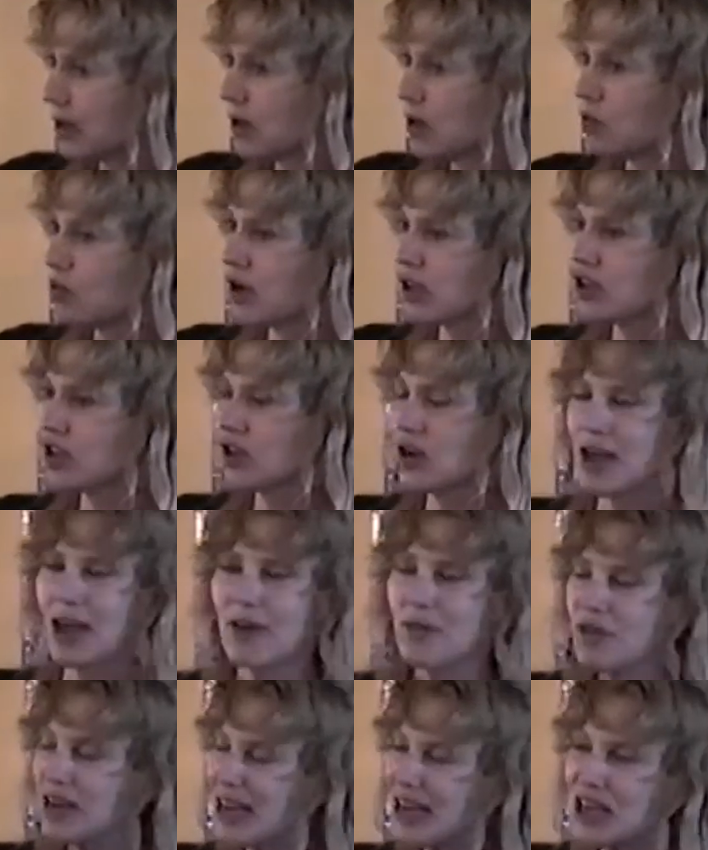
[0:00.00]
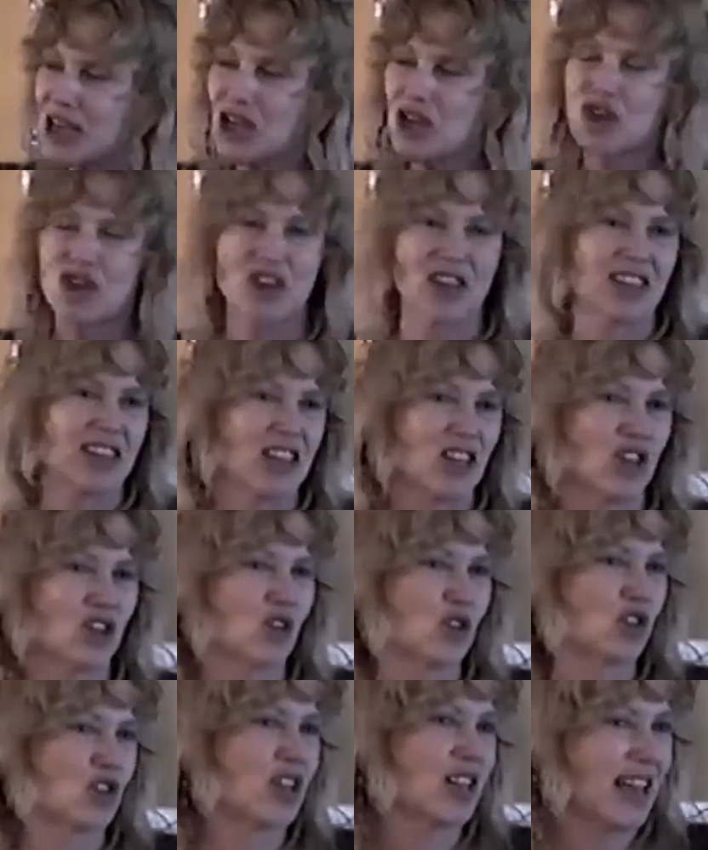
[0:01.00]
what every, any good that
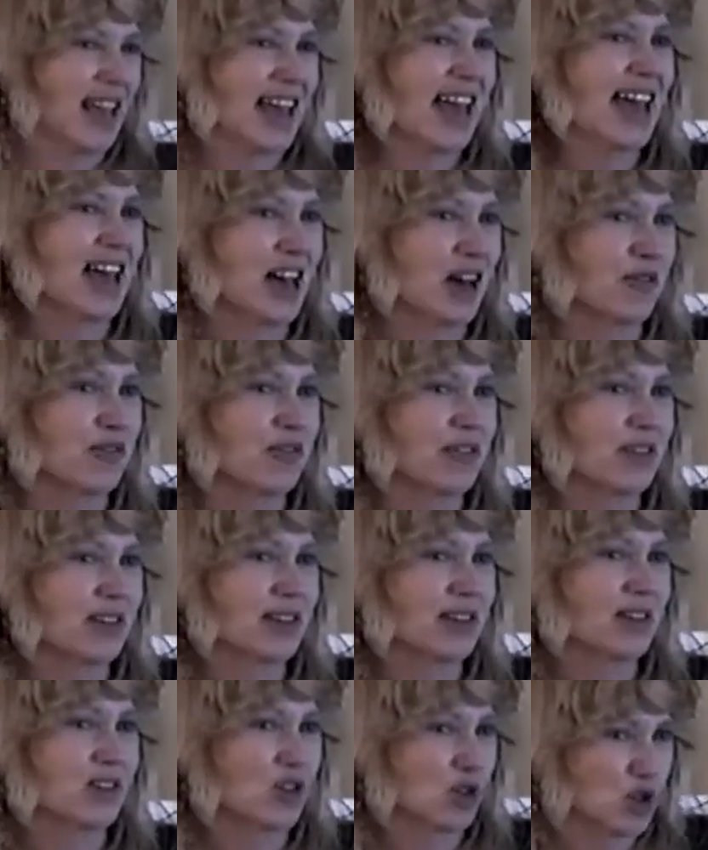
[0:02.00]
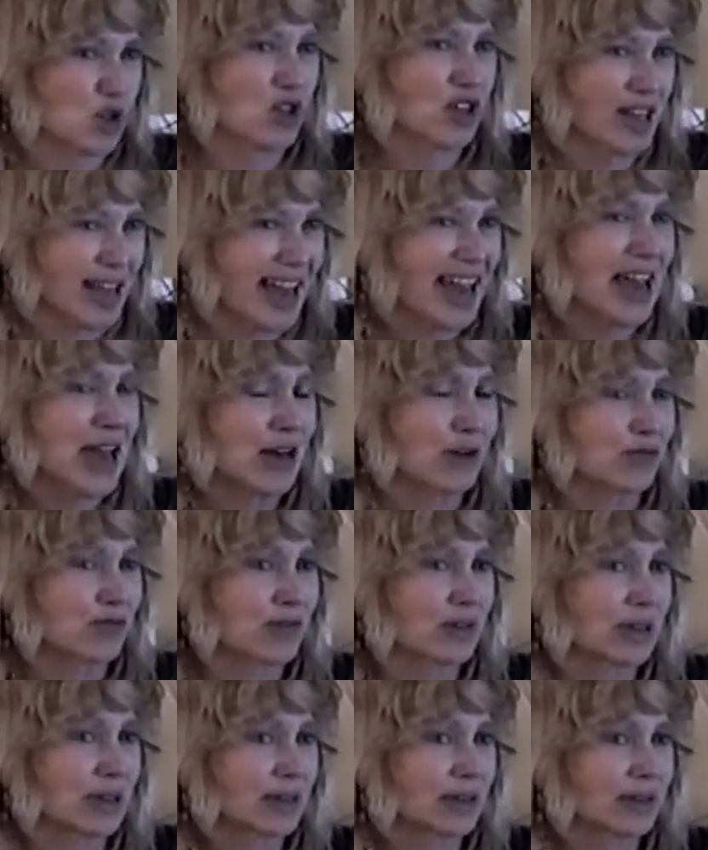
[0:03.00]
you should have, you should have.
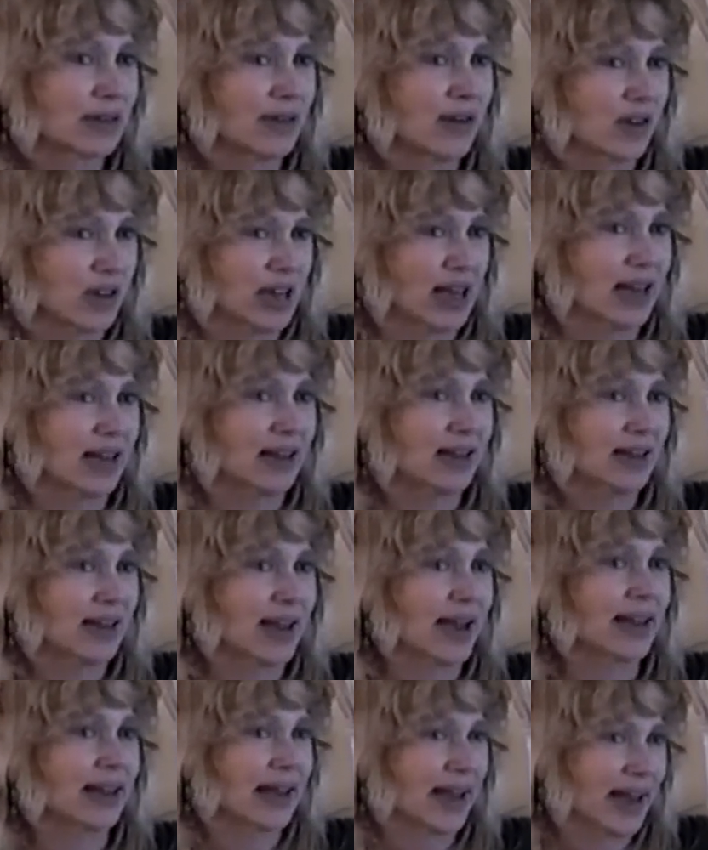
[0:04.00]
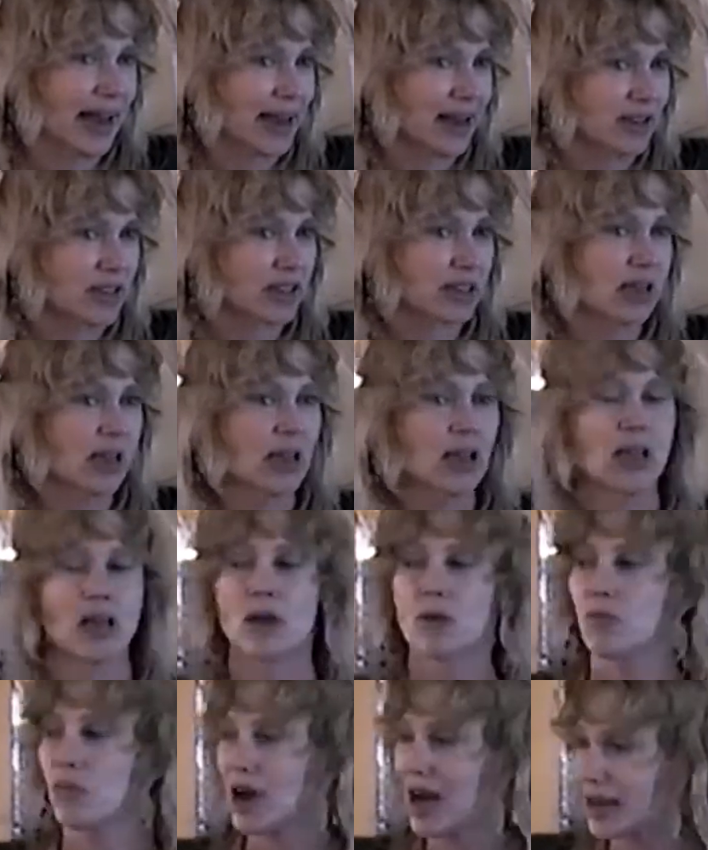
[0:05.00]
Okay? And ask.
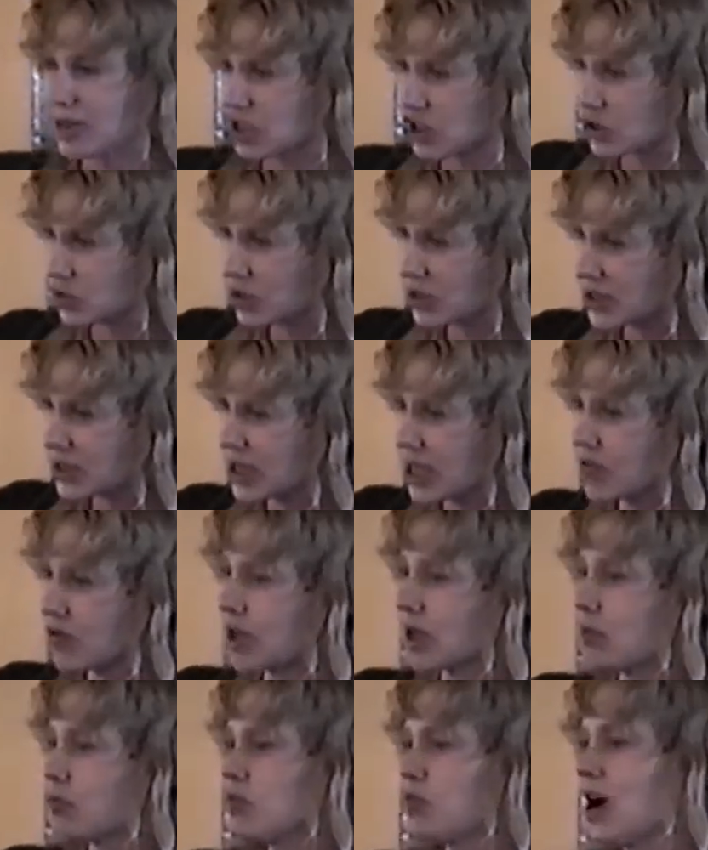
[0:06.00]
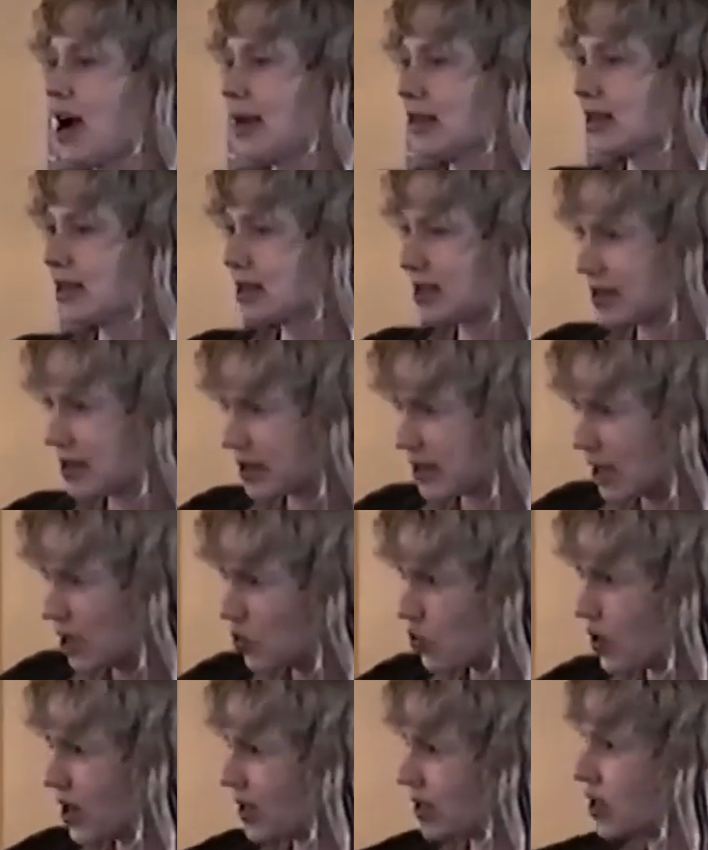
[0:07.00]
Practice receiving. Practice the
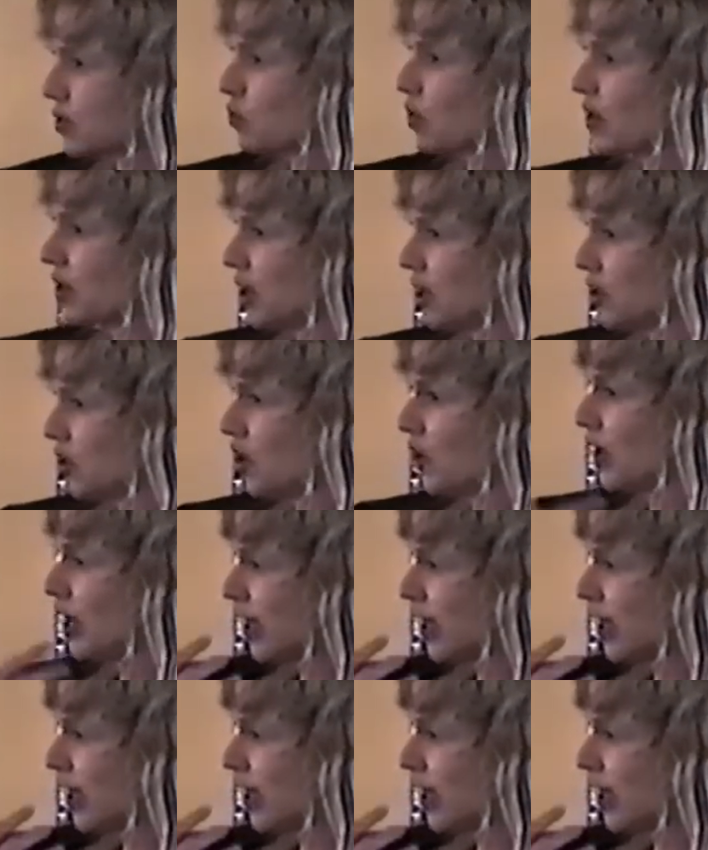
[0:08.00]
sequence within your